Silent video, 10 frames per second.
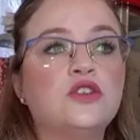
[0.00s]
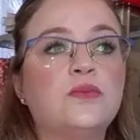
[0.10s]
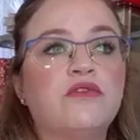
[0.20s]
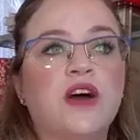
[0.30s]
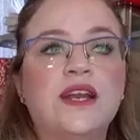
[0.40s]

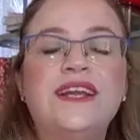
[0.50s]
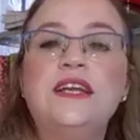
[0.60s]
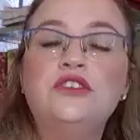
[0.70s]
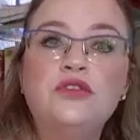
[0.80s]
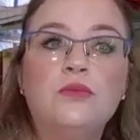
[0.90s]
provide
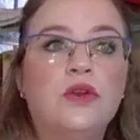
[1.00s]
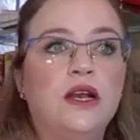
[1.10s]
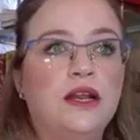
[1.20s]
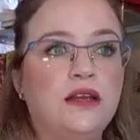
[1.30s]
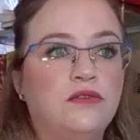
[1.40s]
interim
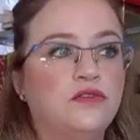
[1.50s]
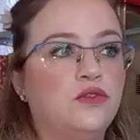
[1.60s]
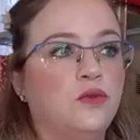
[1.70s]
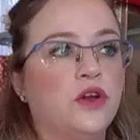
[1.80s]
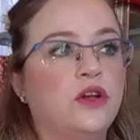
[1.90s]
relief
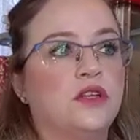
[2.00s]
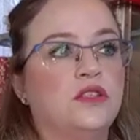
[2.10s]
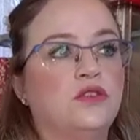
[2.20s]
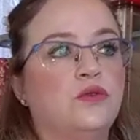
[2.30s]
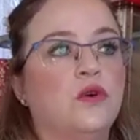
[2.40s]
to
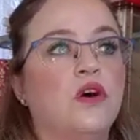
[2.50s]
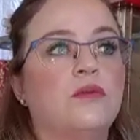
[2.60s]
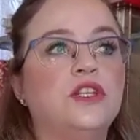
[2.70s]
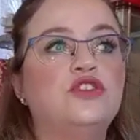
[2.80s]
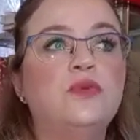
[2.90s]
workers who are
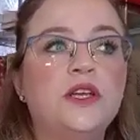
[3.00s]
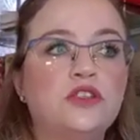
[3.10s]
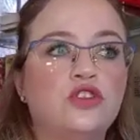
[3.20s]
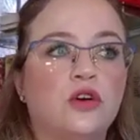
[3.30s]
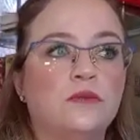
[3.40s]

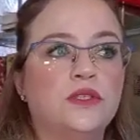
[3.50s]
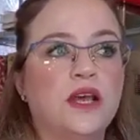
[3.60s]
between jobs